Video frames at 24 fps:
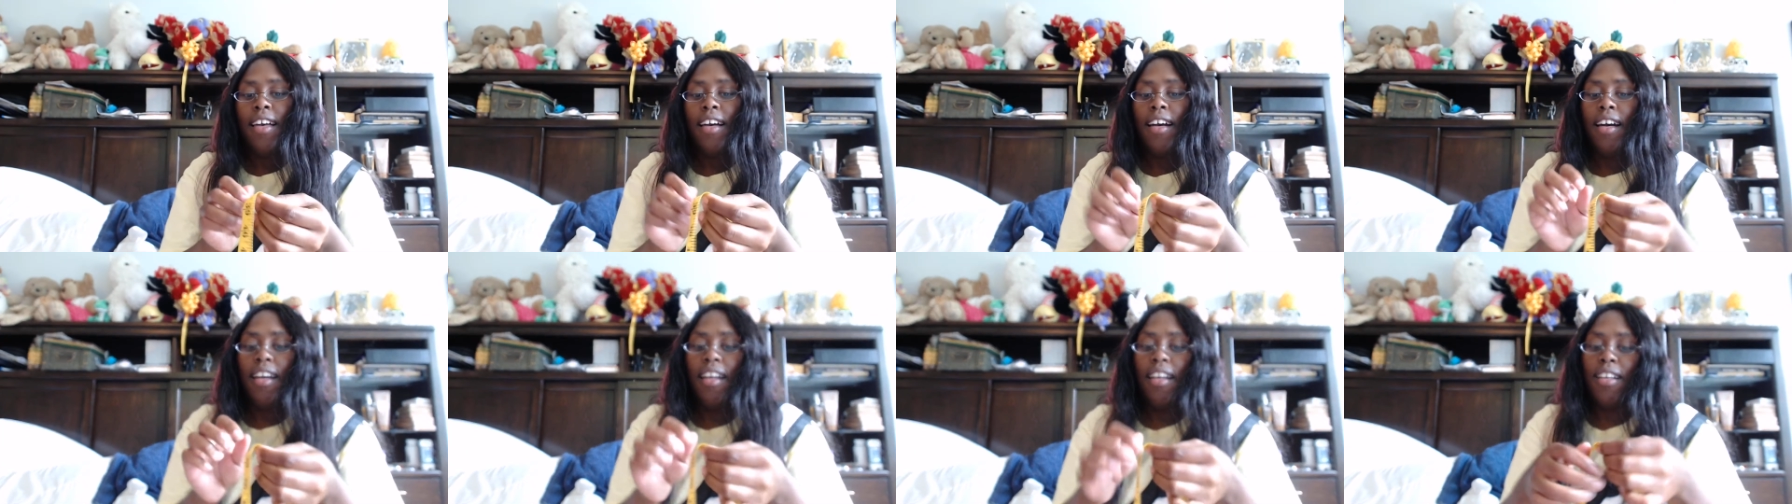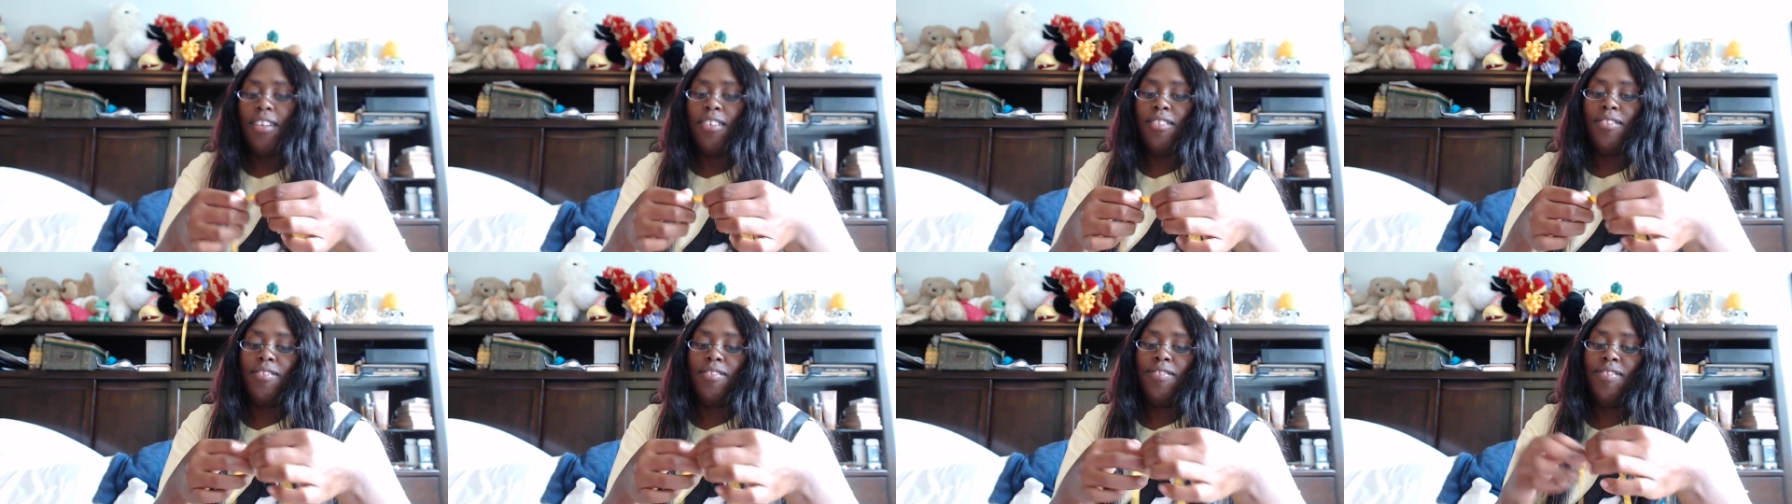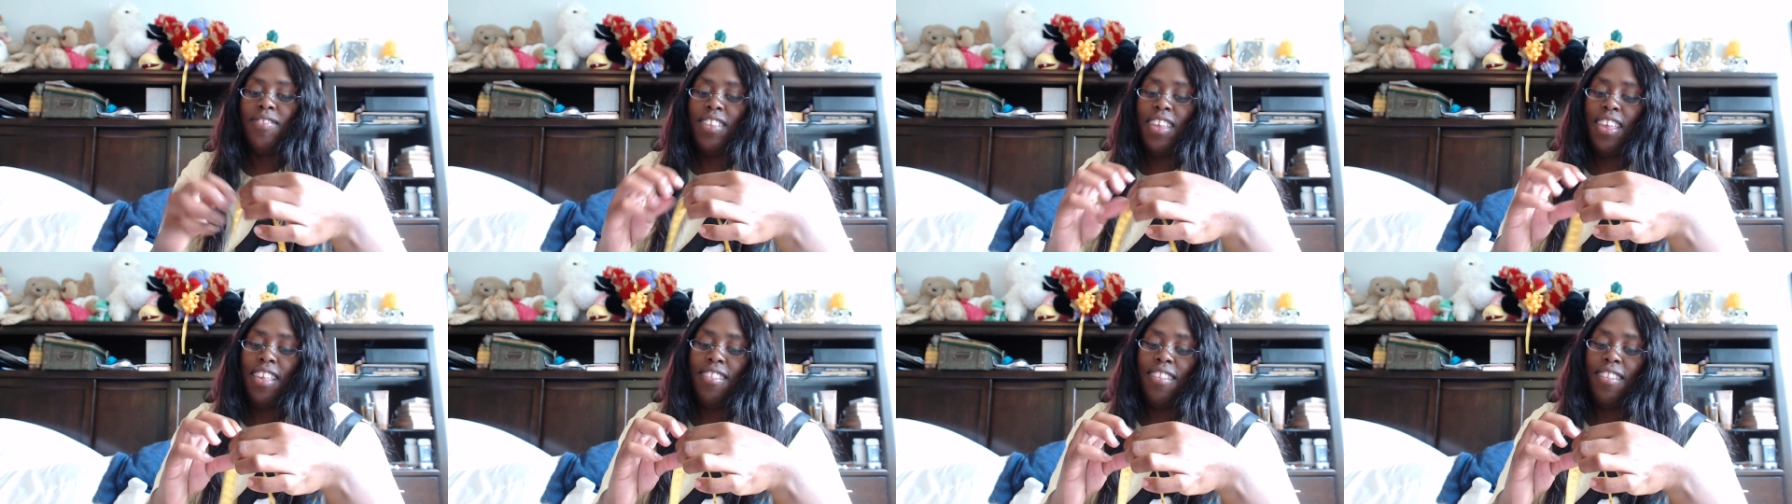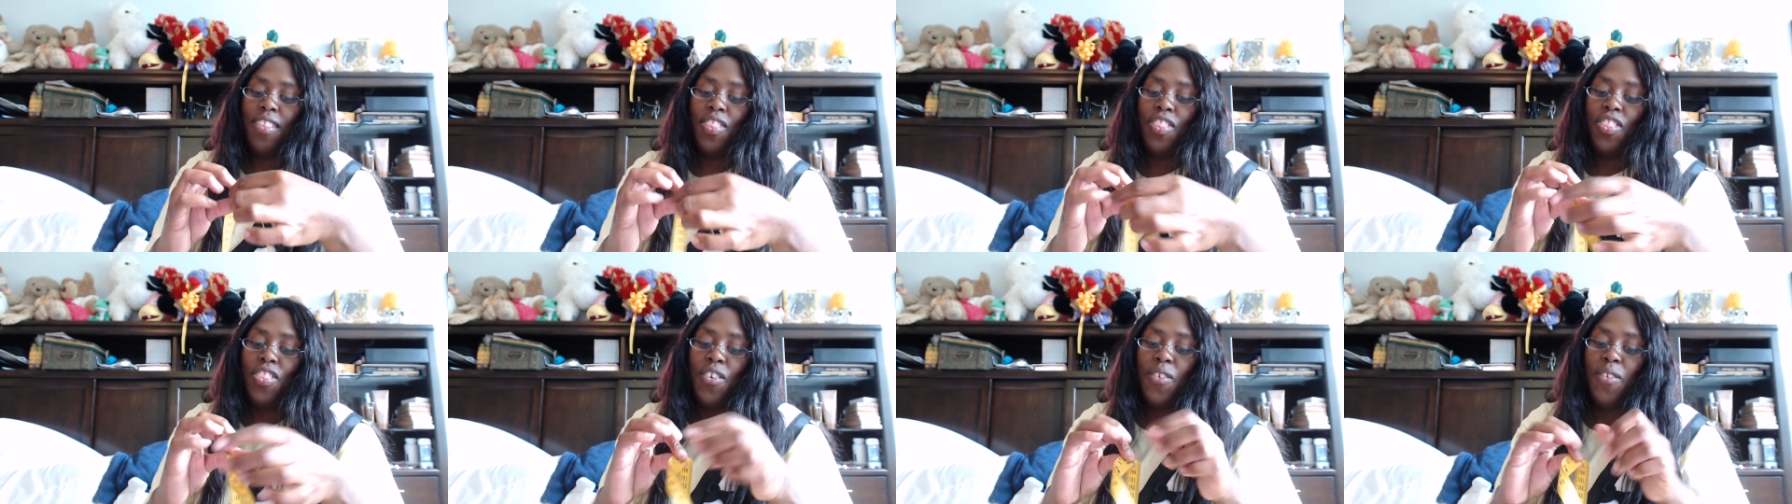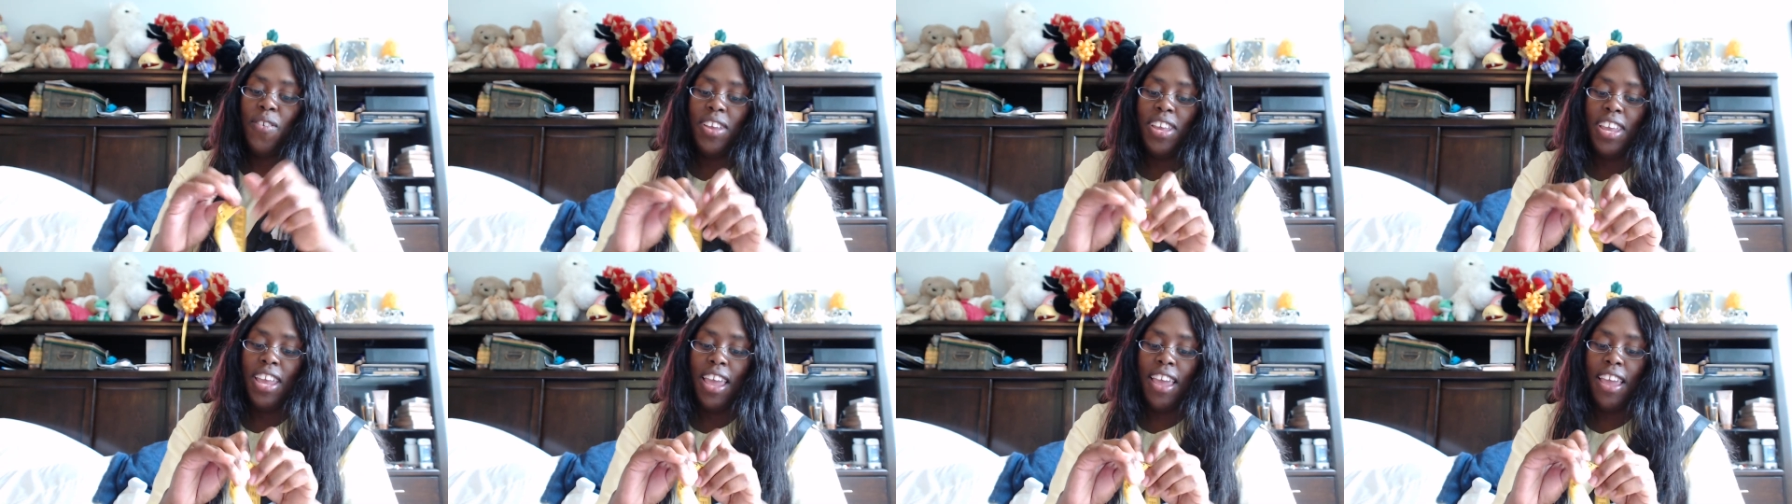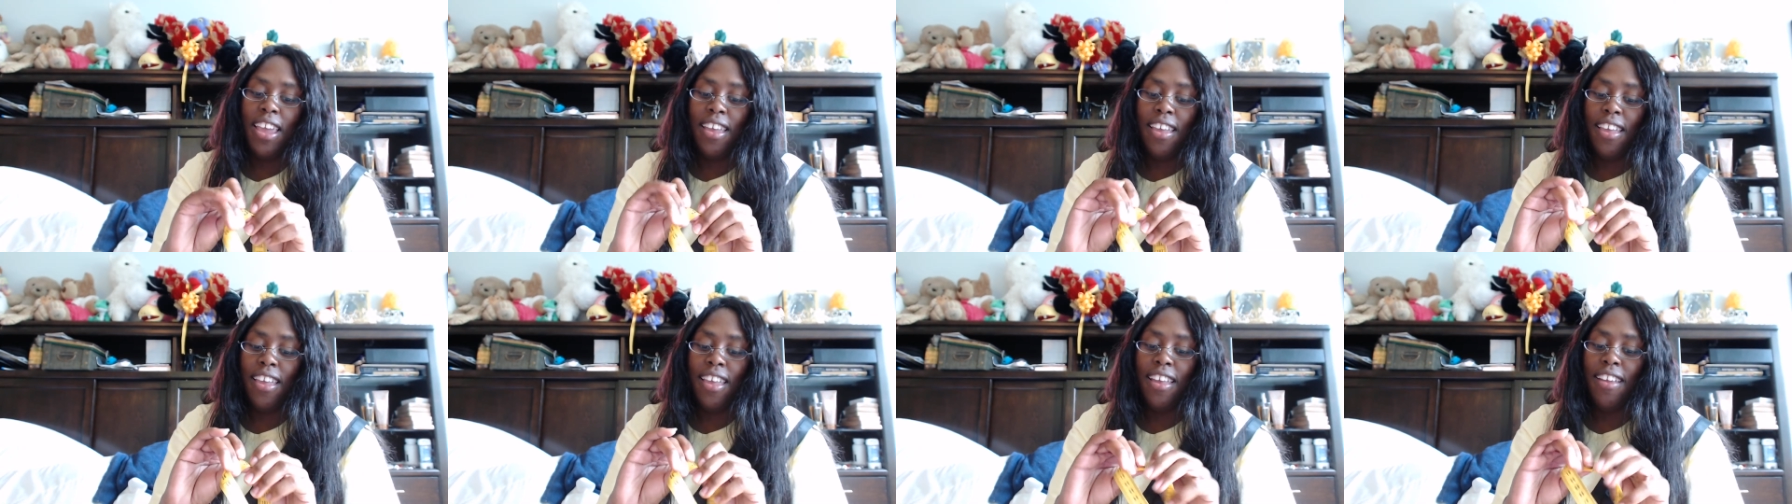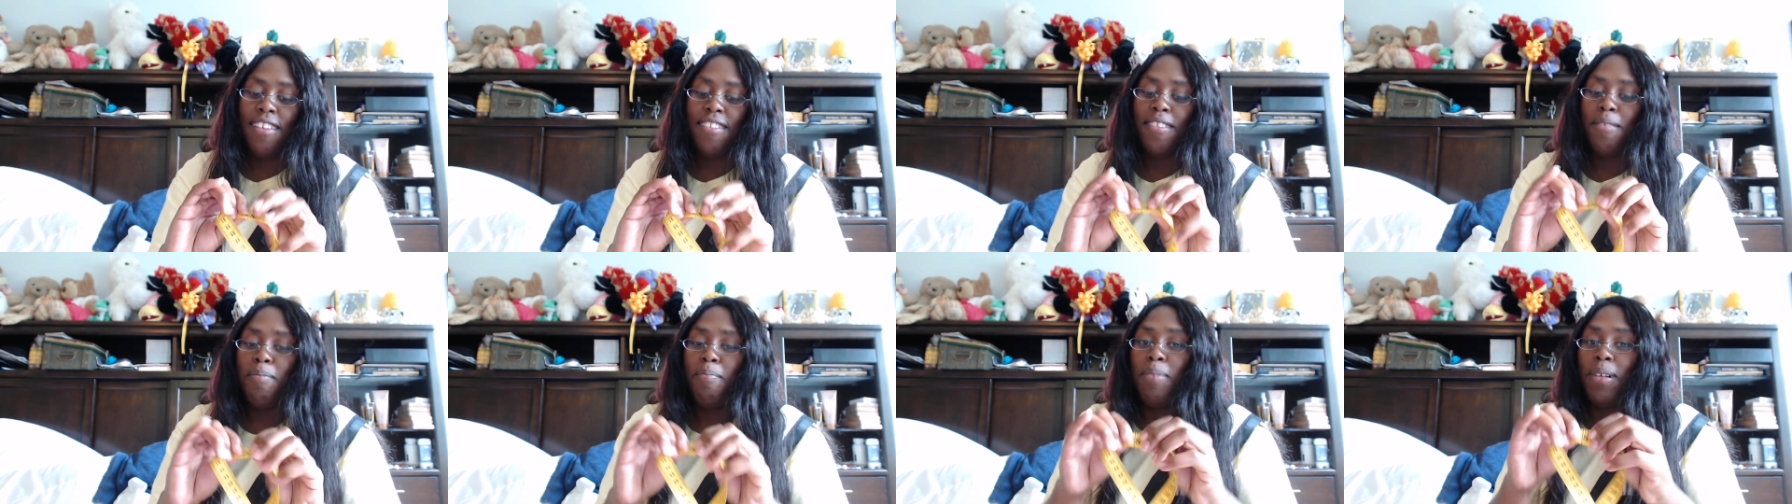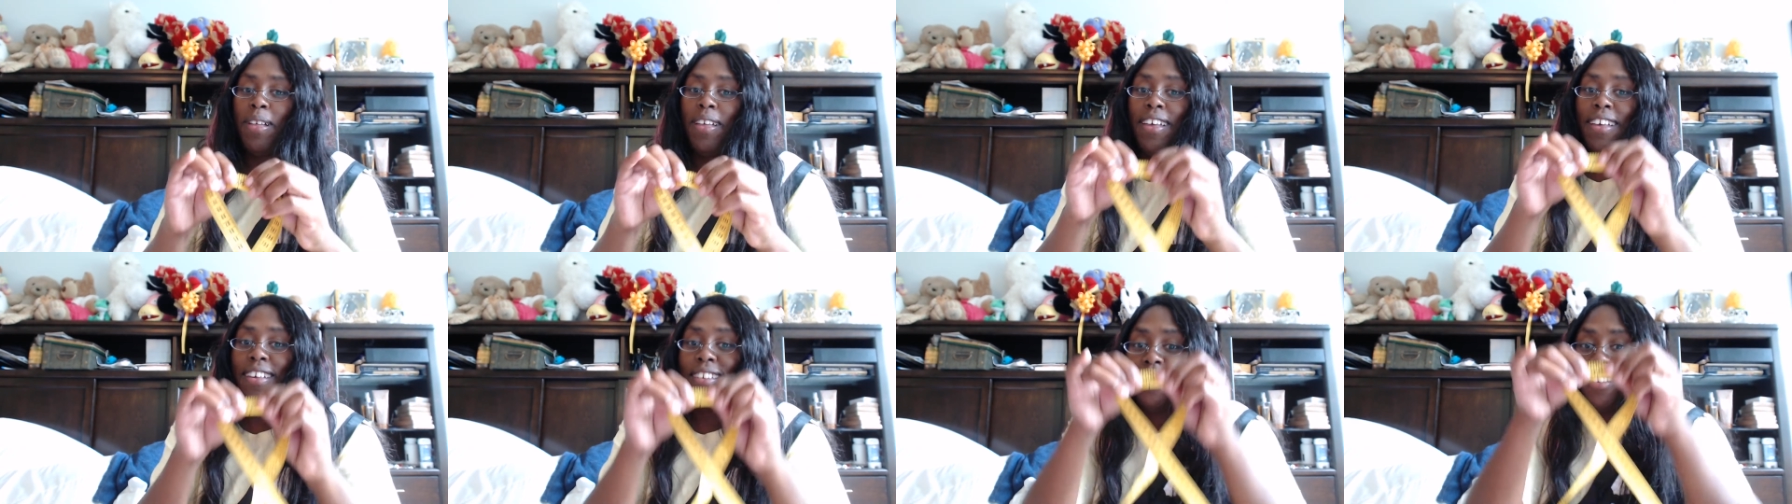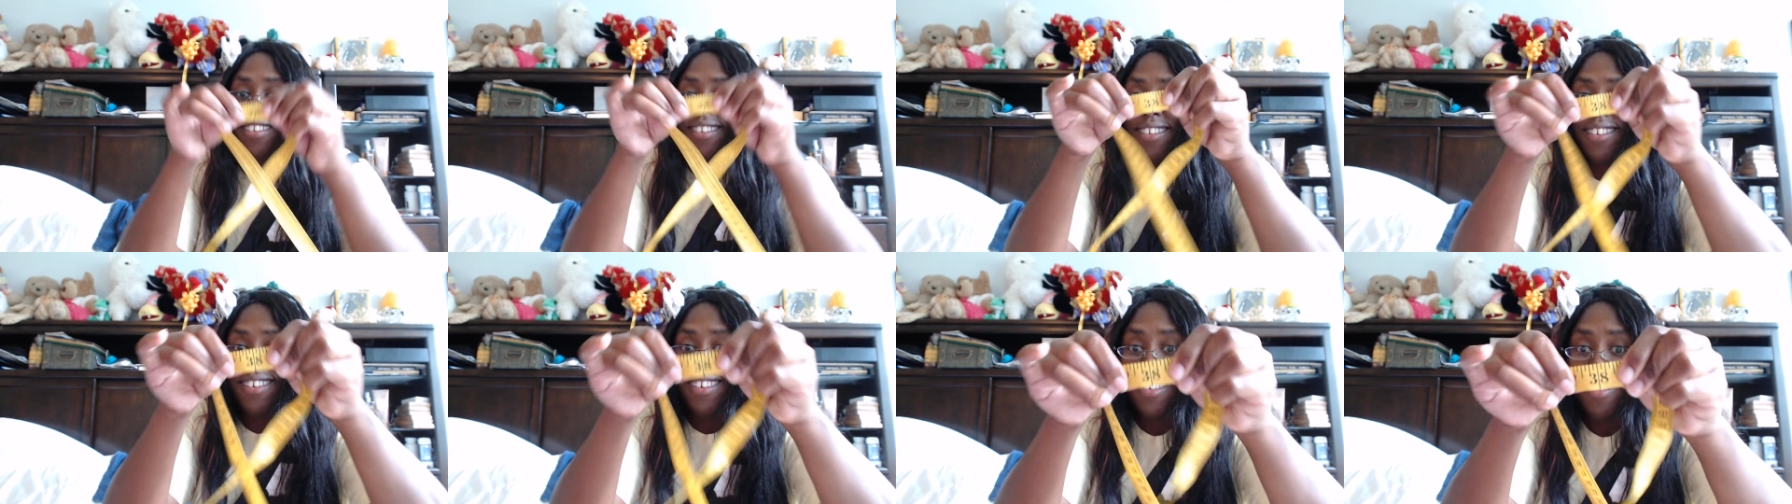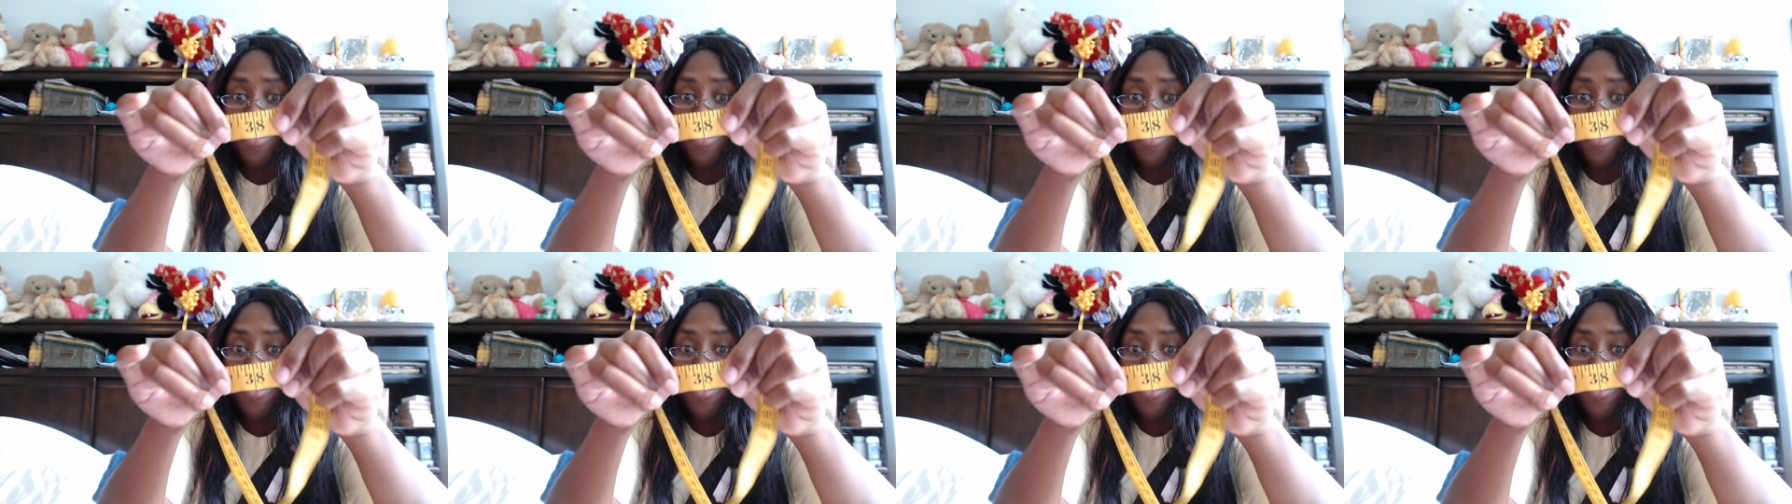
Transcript: Oh, is a 38 inch bust.